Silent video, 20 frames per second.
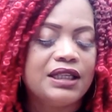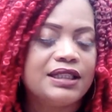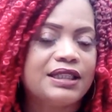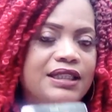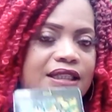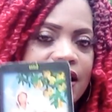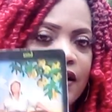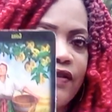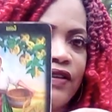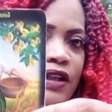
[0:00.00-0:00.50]

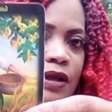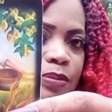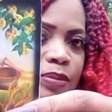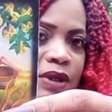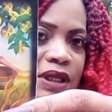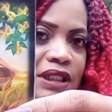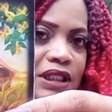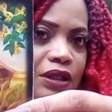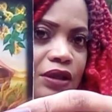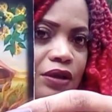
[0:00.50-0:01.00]
Seven of
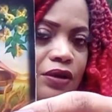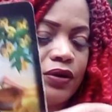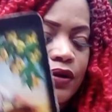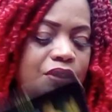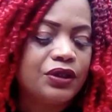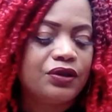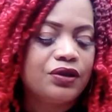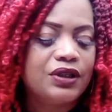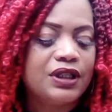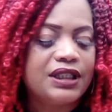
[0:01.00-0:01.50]
Pentacles
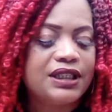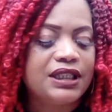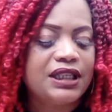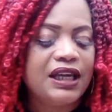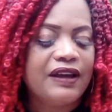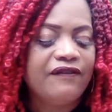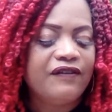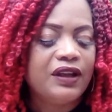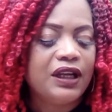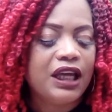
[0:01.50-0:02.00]
here. Now, see,
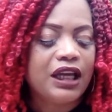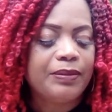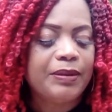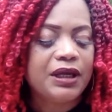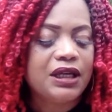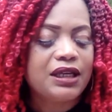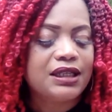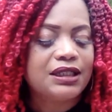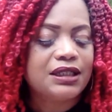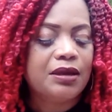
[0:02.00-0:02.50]
I feel like
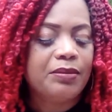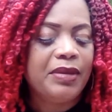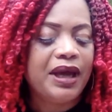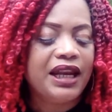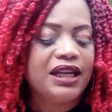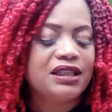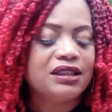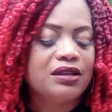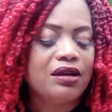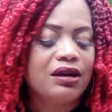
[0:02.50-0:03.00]
because
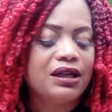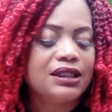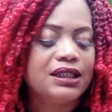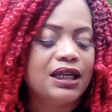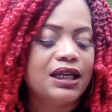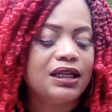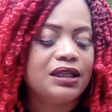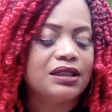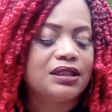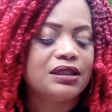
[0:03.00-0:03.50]
somebody started
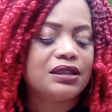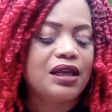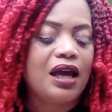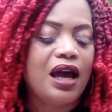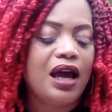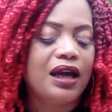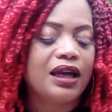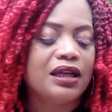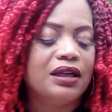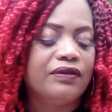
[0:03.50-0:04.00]
taking
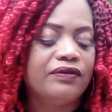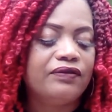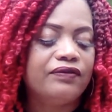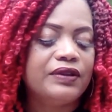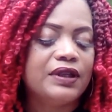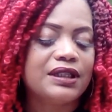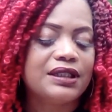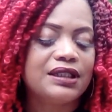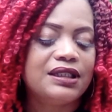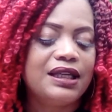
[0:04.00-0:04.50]
stock and
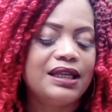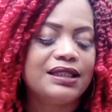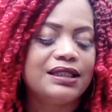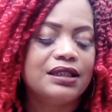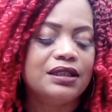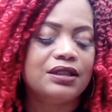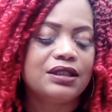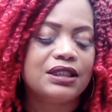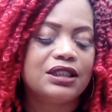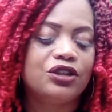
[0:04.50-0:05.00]
assessing
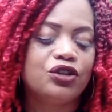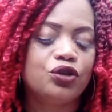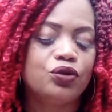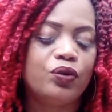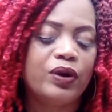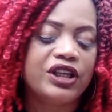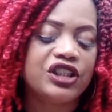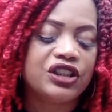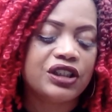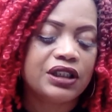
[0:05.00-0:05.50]
the
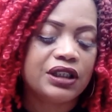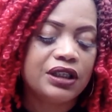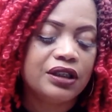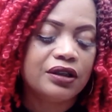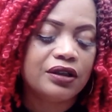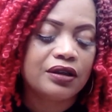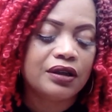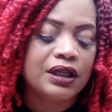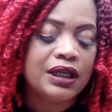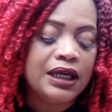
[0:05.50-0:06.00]
situation
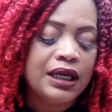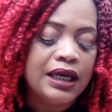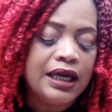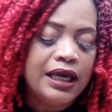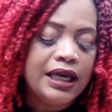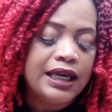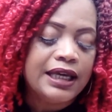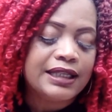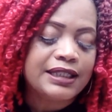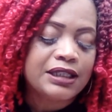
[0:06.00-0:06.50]
here,
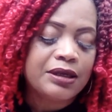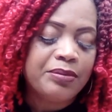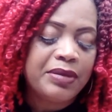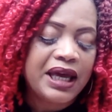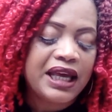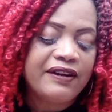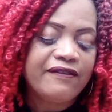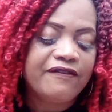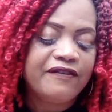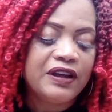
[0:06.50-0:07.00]
and
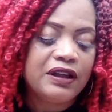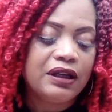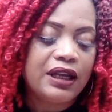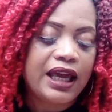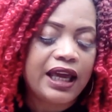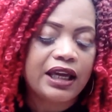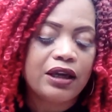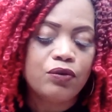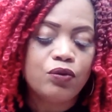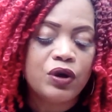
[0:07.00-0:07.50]
somebody felt
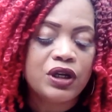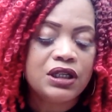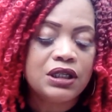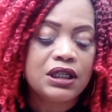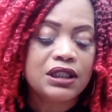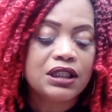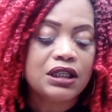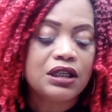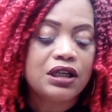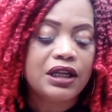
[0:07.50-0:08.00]
like it wasn't
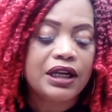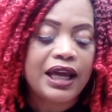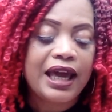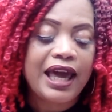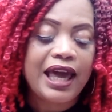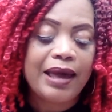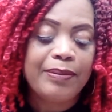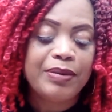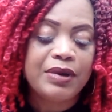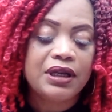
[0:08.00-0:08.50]
nothing going to
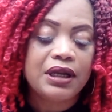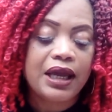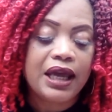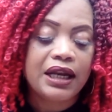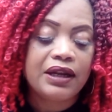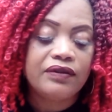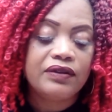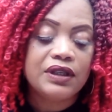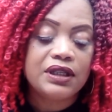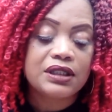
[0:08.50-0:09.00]
happen out
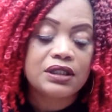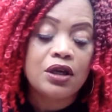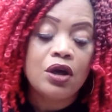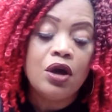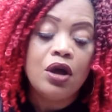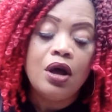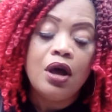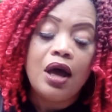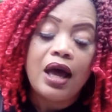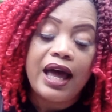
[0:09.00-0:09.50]
of this,
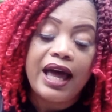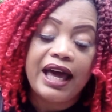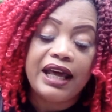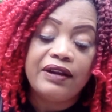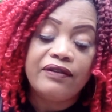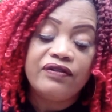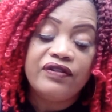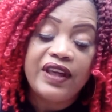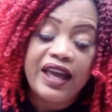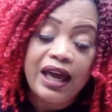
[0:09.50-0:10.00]
out
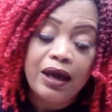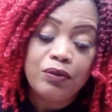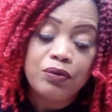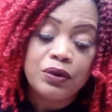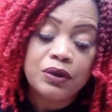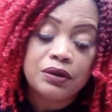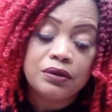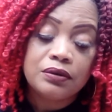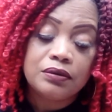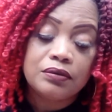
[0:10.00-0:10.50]
of that
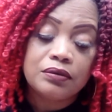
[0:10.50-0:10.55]
one,